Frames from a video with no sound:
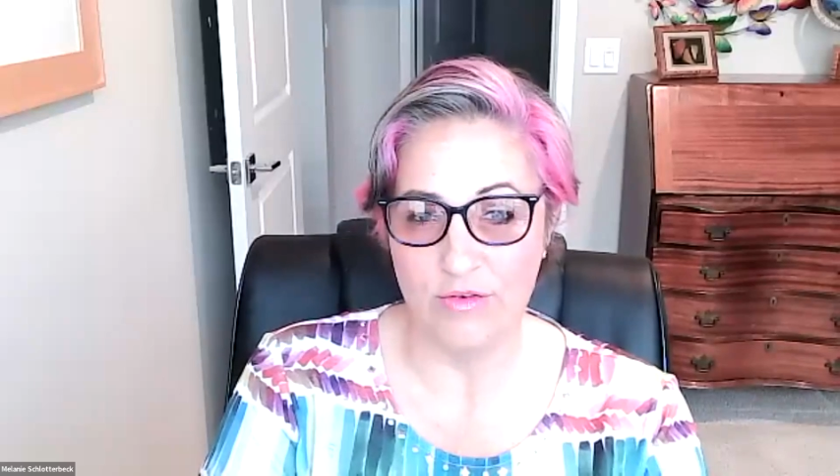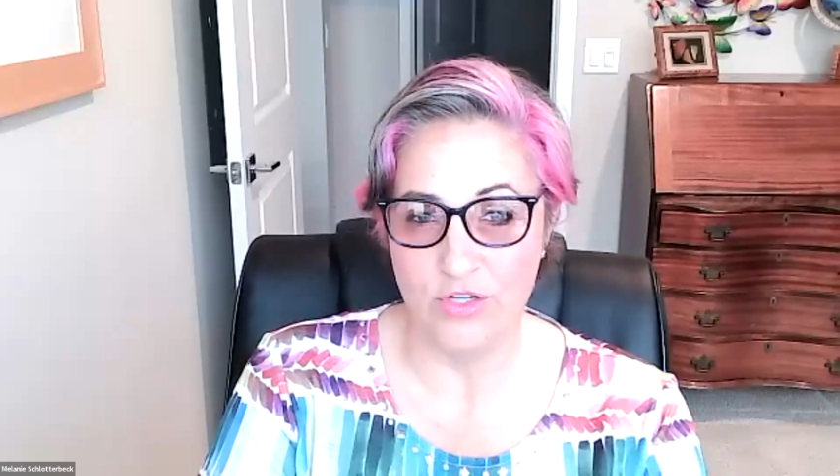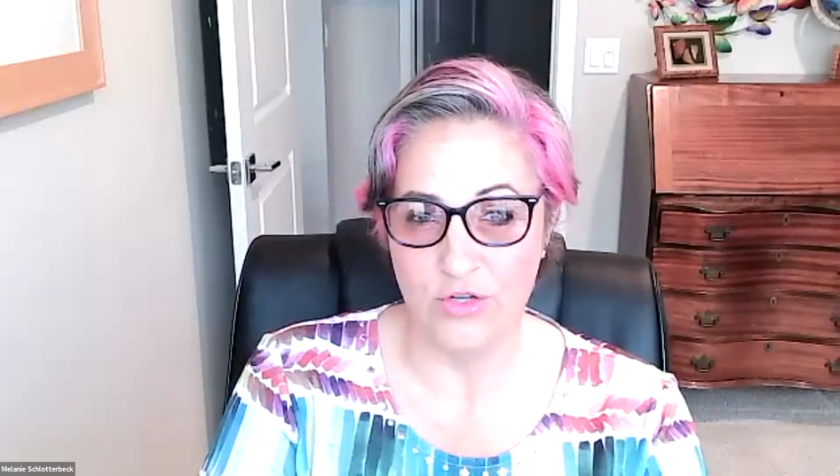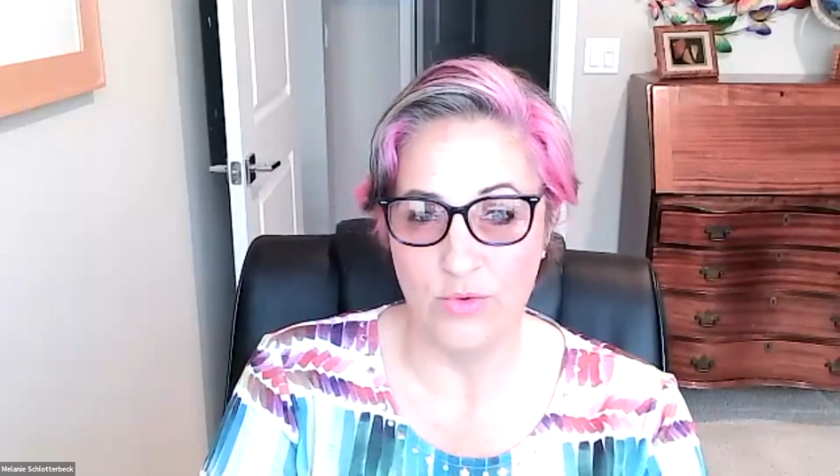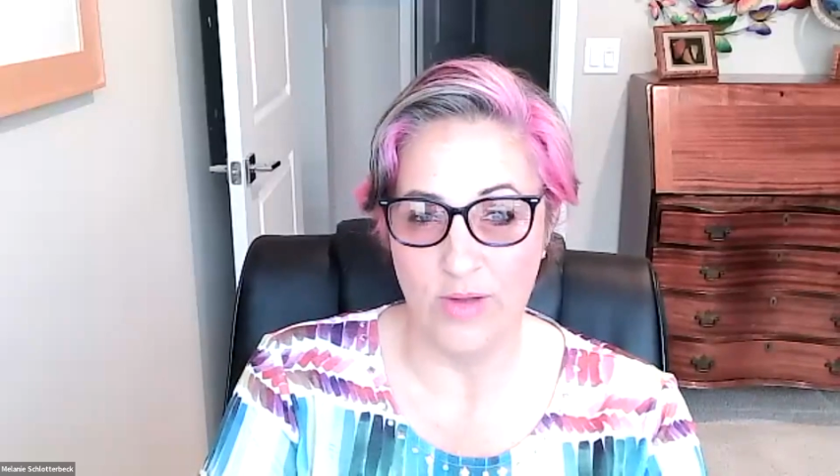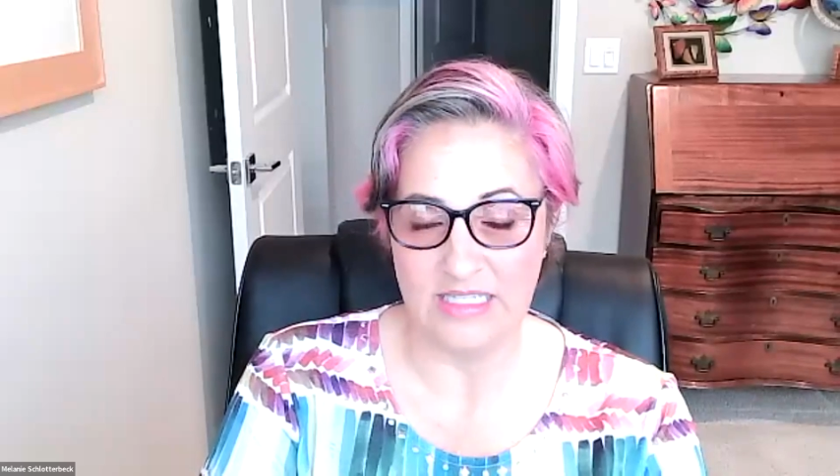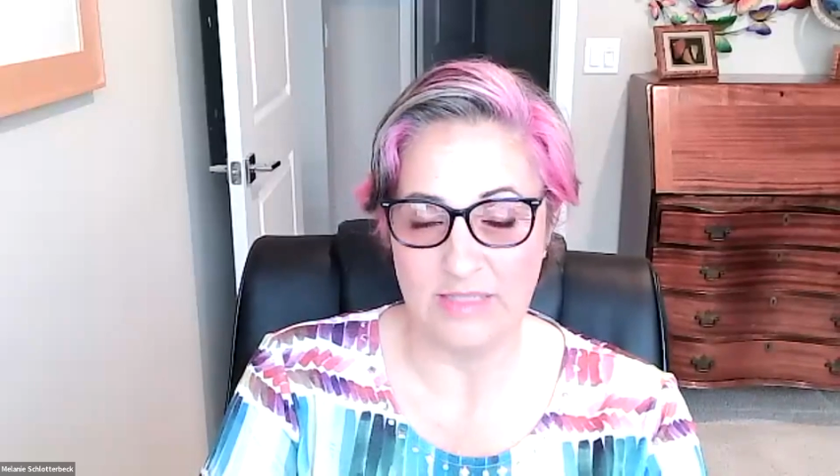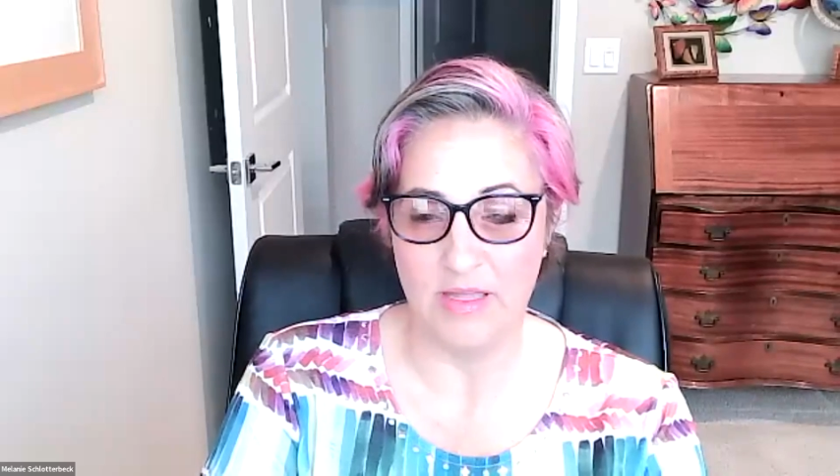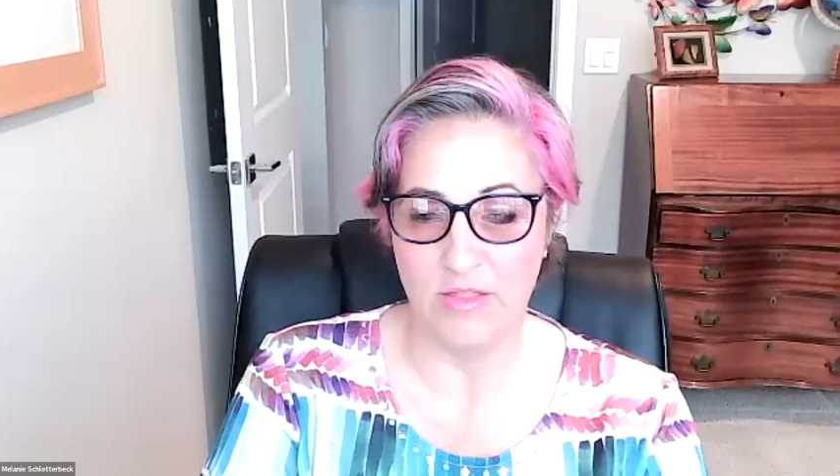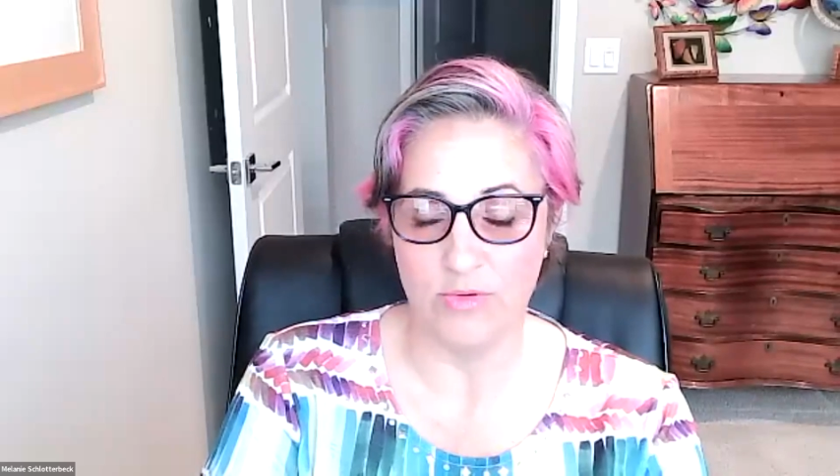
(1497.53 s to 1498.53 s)
to
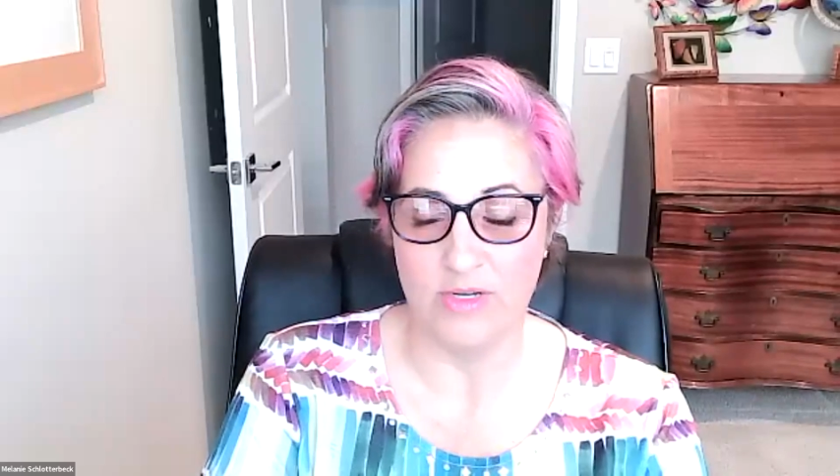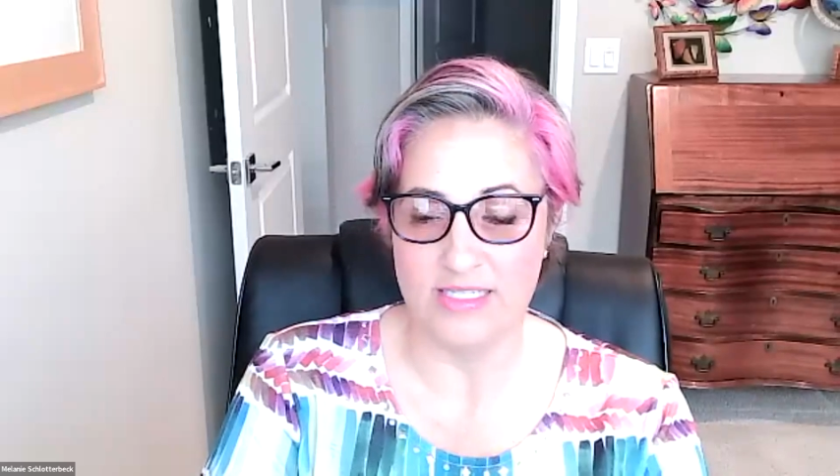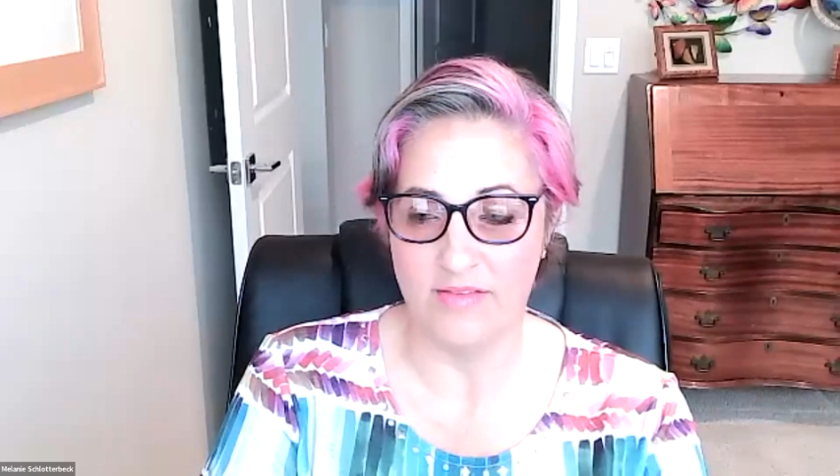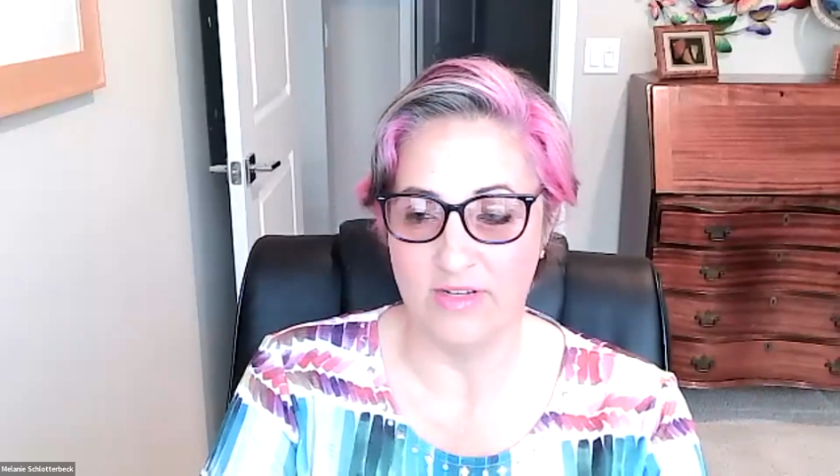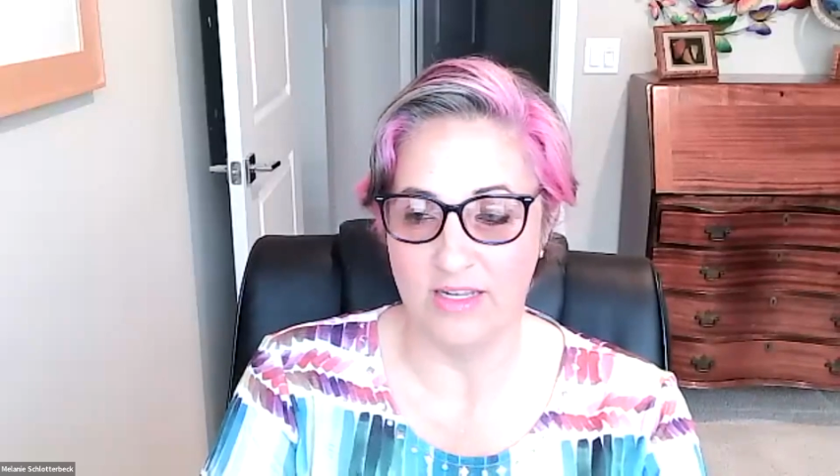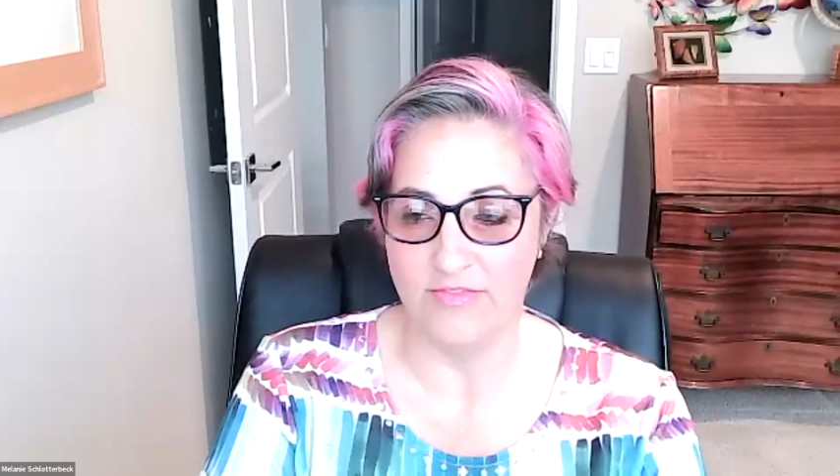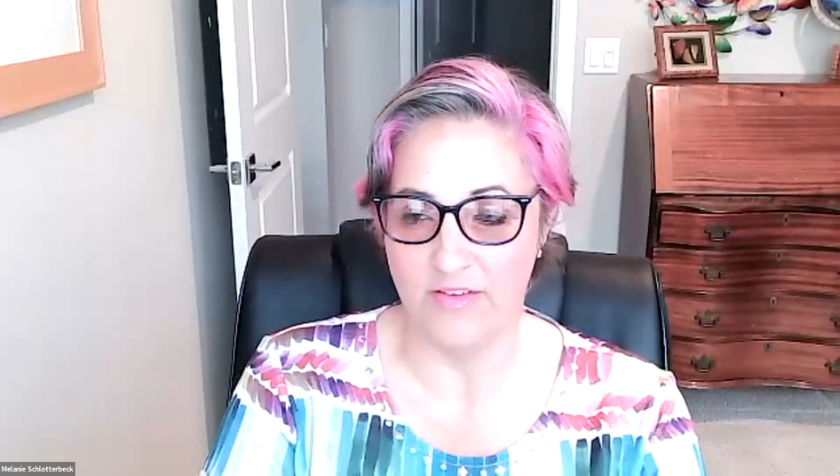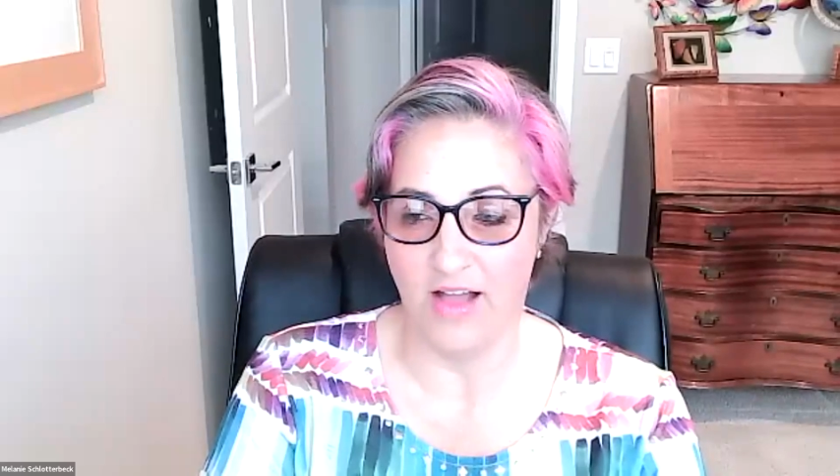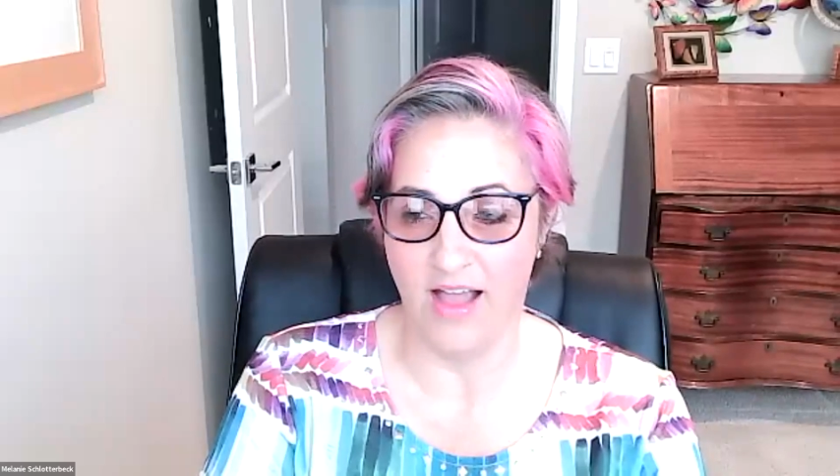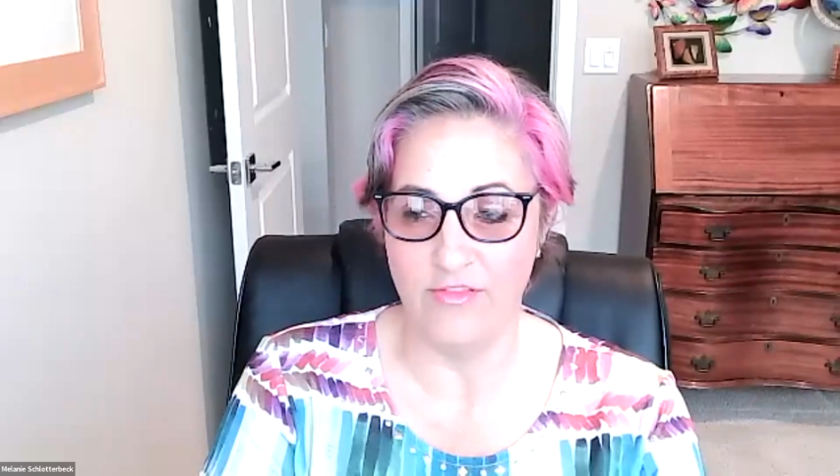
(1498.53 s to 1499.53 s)
SB
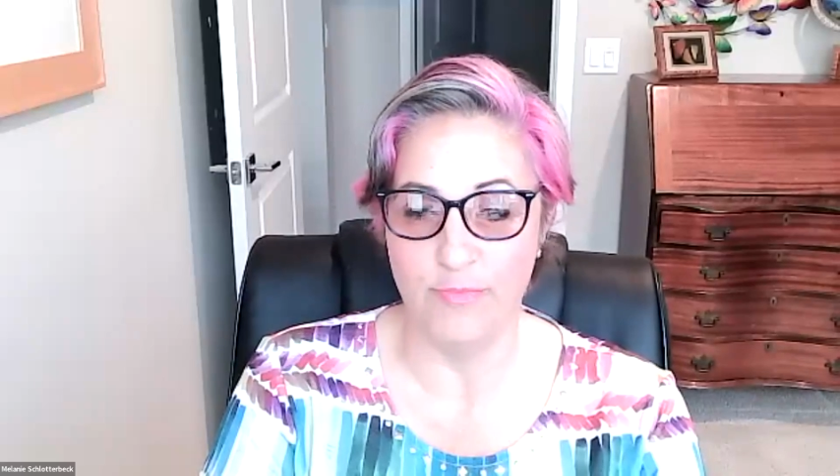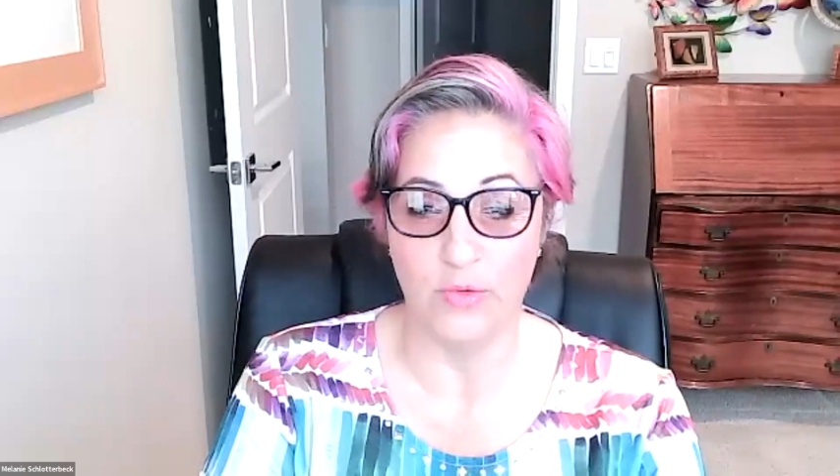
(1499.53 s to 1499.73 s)
375,